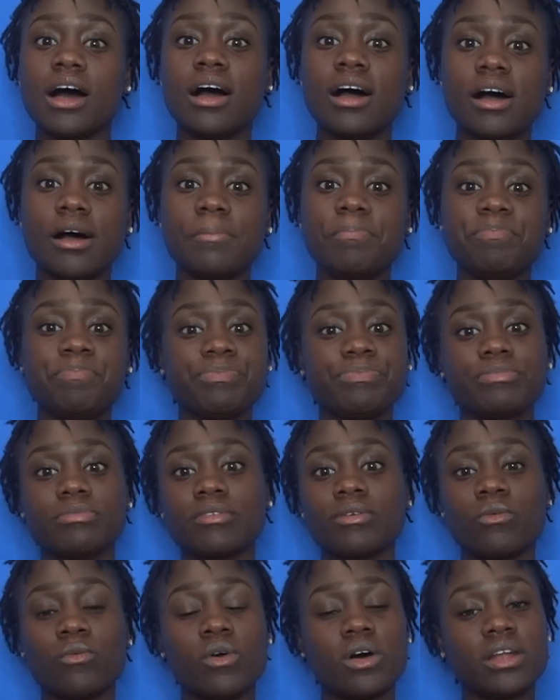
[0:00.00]
Um,
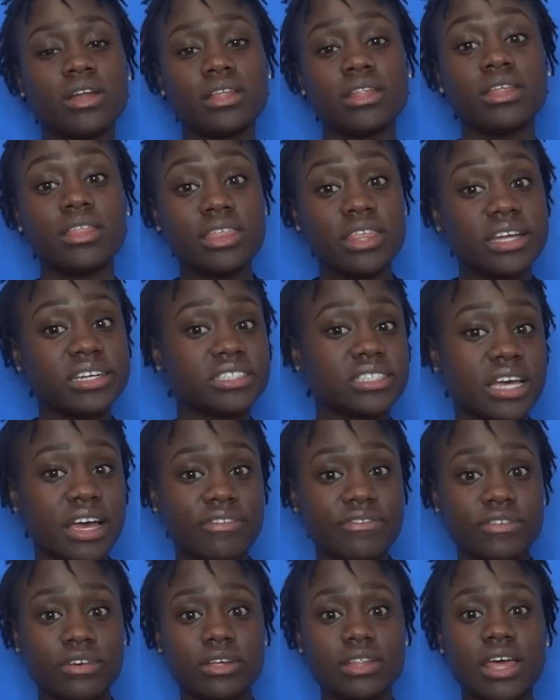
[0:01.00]
one of the things I
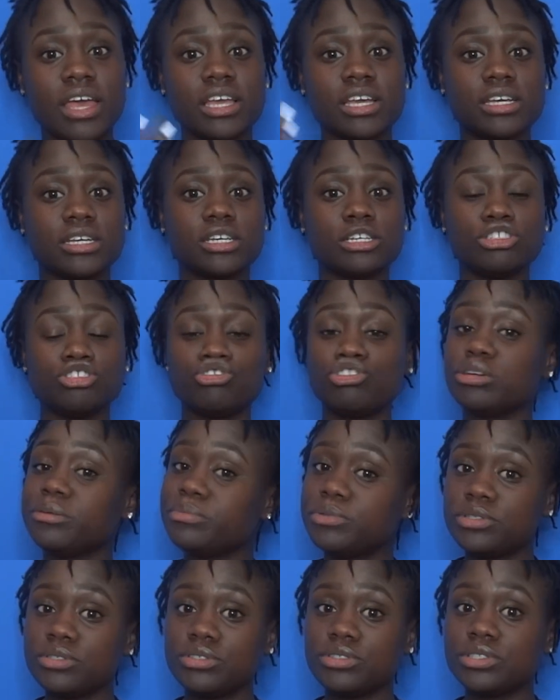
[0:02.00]
feel like
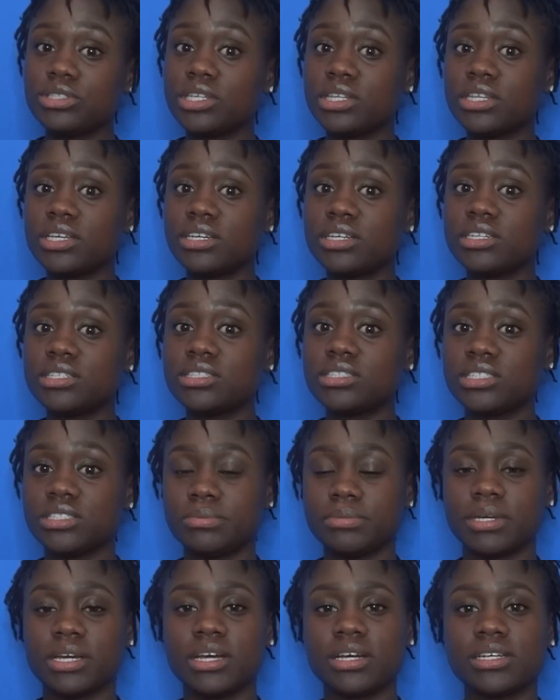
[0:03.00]
contributes to this
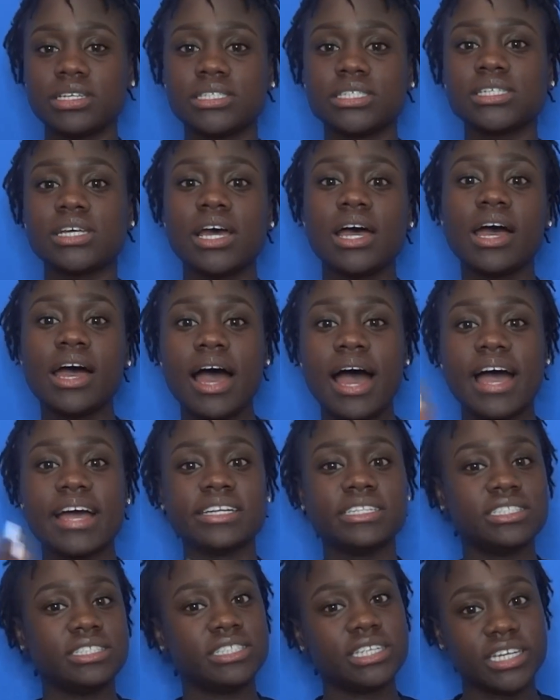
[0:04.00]
is because
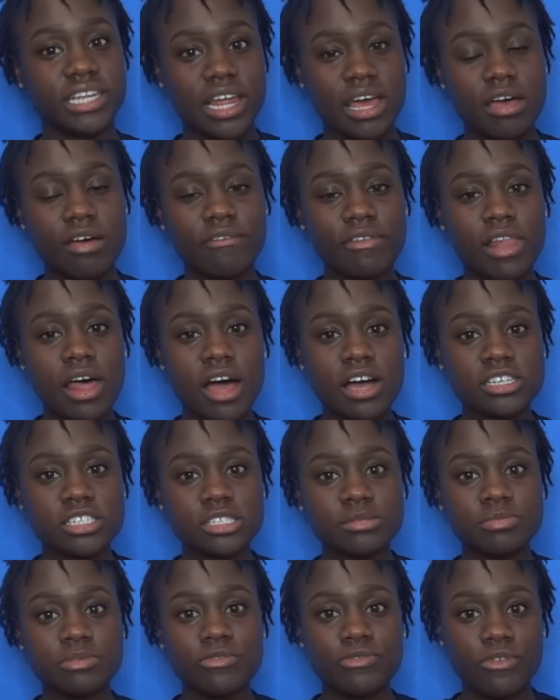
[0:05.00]
I did have
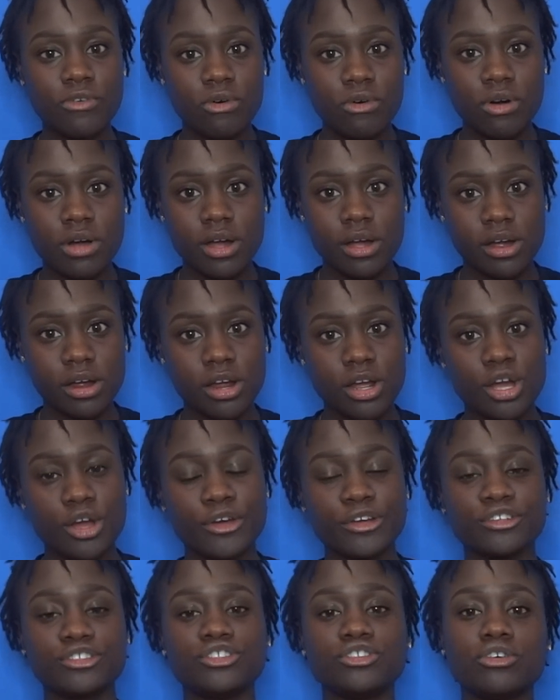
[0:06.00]
locks before
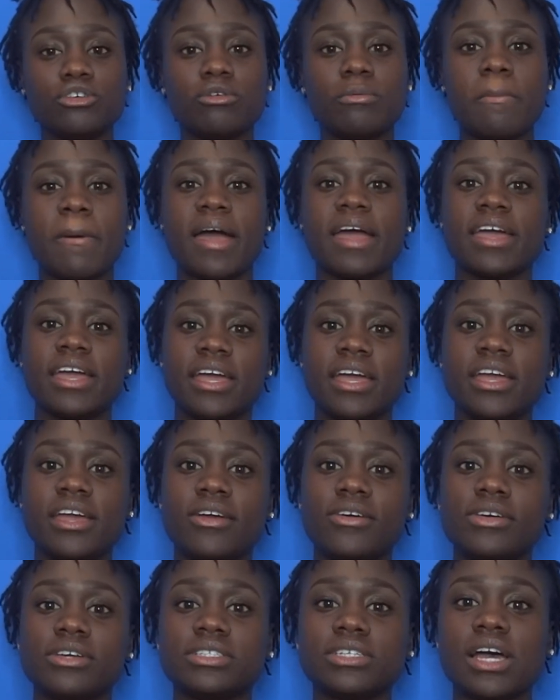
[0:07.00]
so my
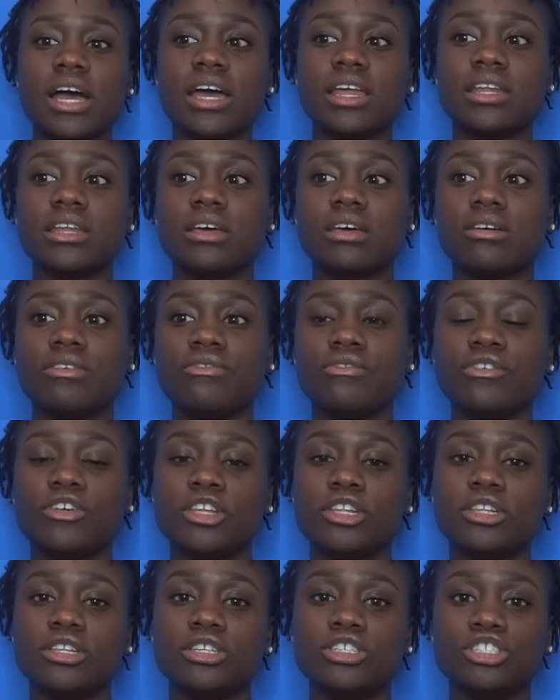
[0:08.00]
hair is kind of
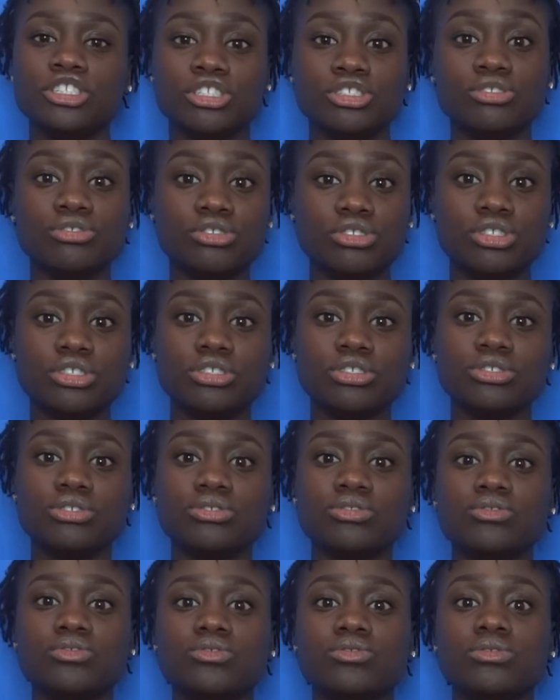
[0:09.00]
used
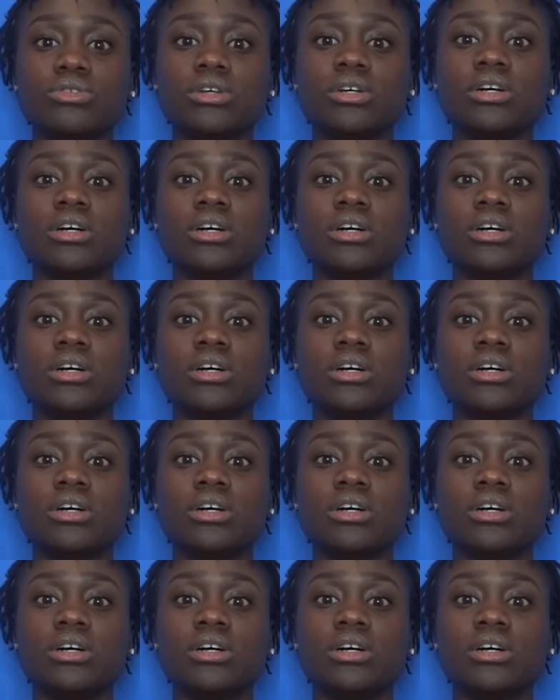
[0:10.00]
to